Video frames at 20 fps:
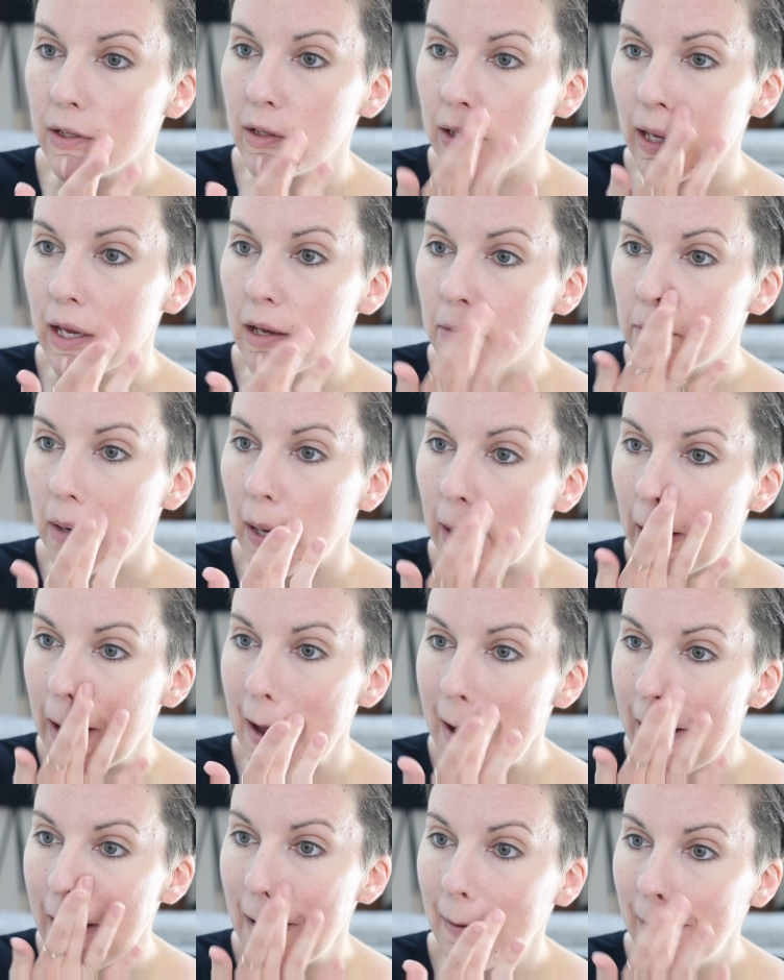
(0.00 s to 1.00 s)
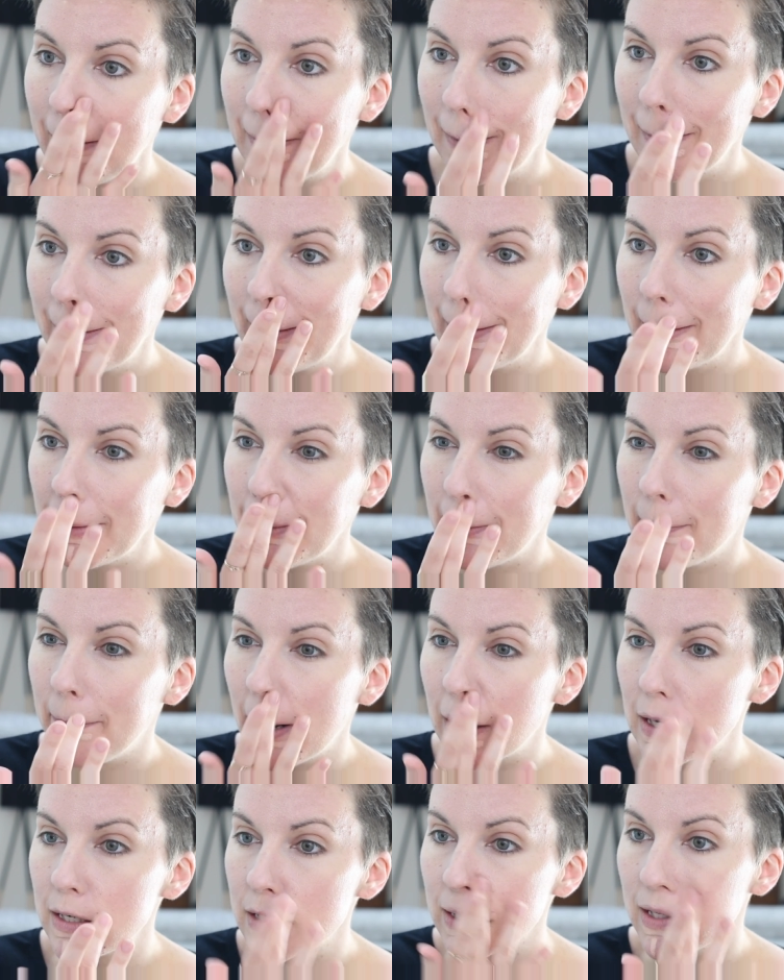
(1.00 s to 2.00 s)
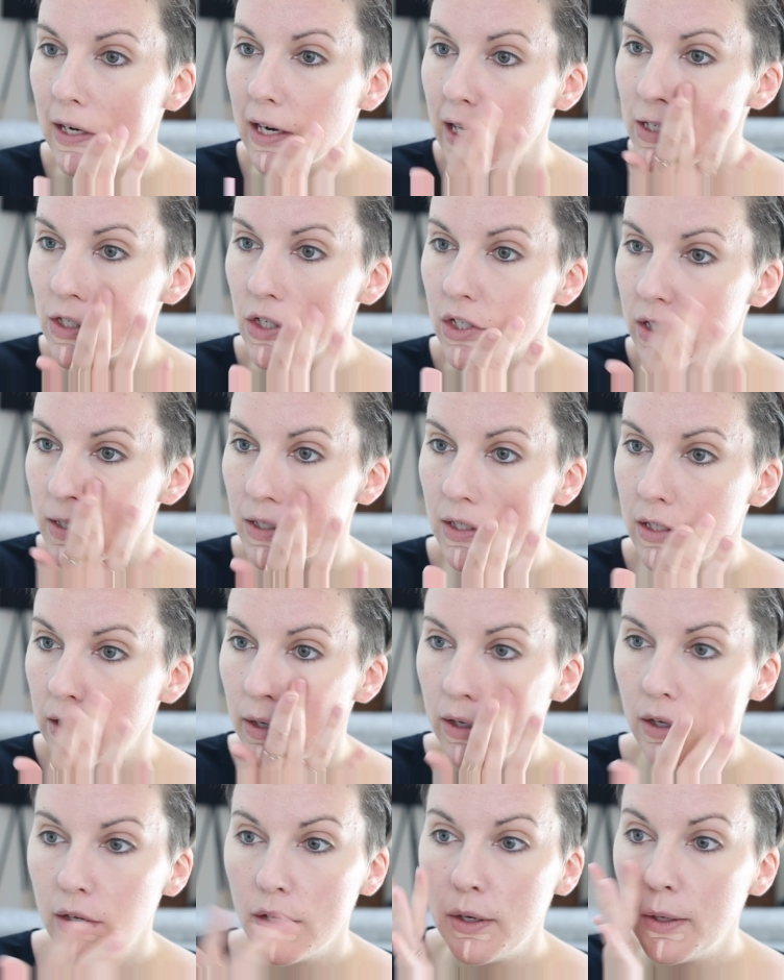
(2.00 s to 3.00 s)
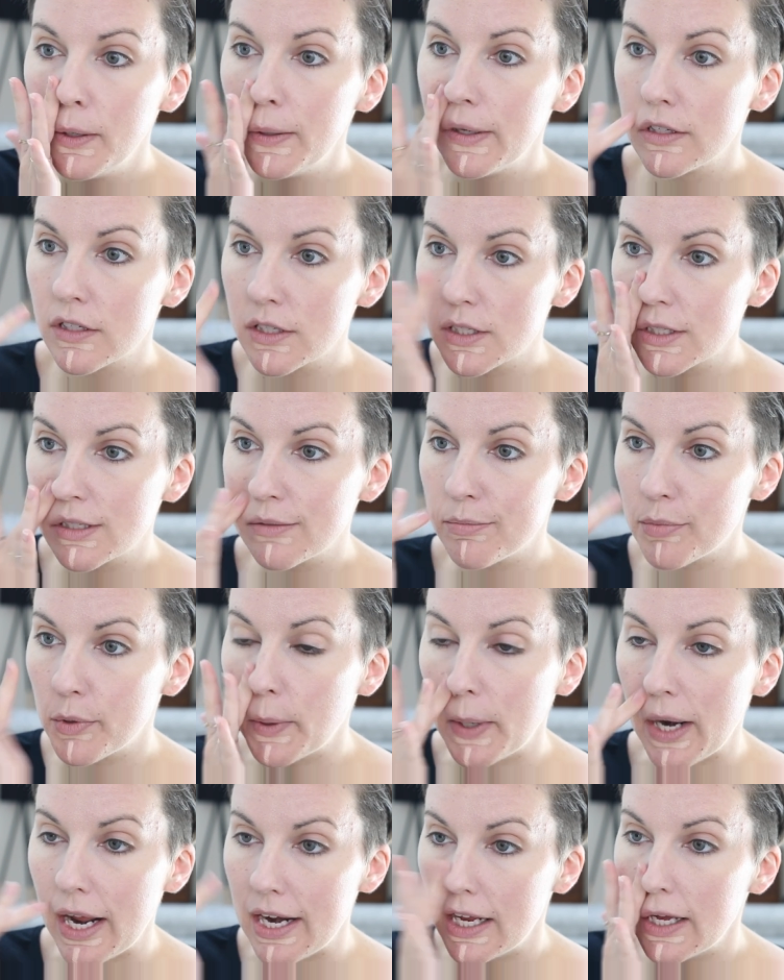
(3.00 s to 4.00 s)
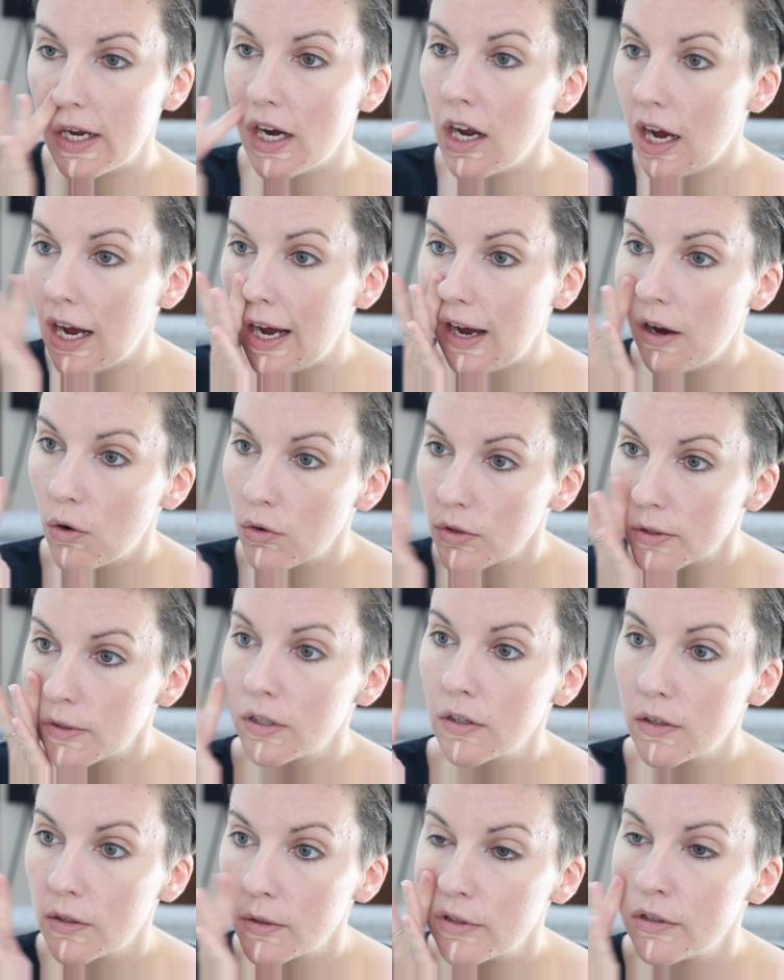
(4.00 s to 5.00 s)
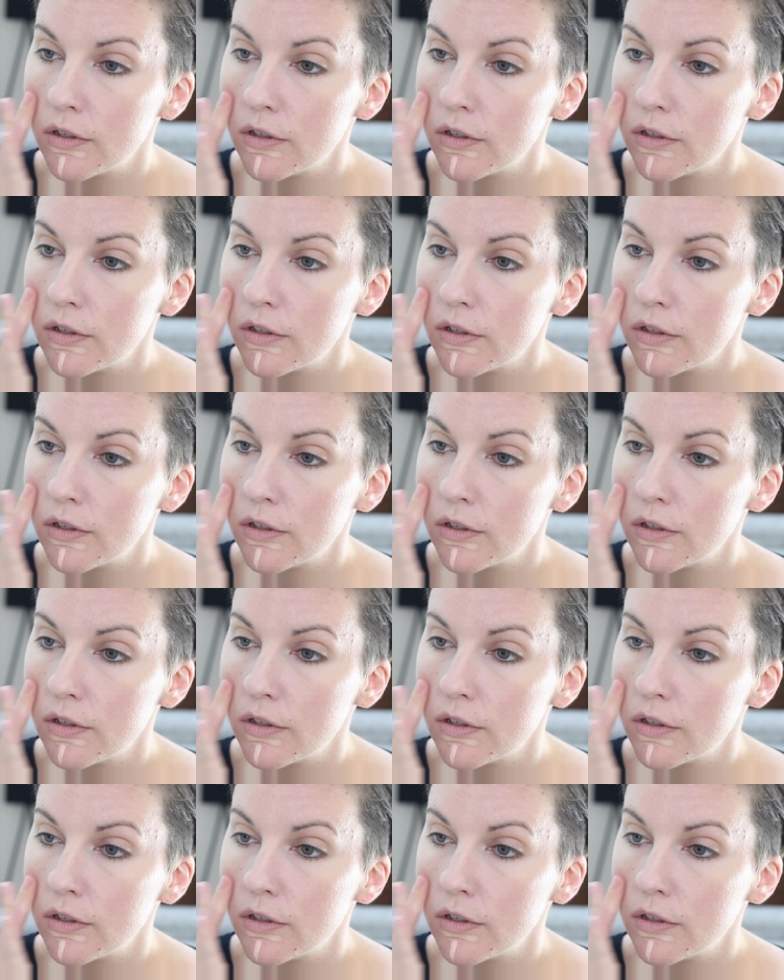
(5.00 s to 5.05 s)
in like my little parts and I just spread it out.